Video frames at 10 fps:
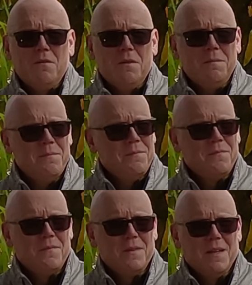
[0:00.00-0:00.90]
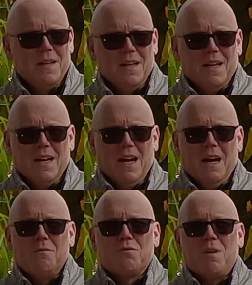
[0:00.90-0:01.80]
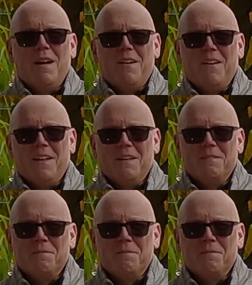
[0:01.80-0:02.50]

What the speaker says: them, I was right on it.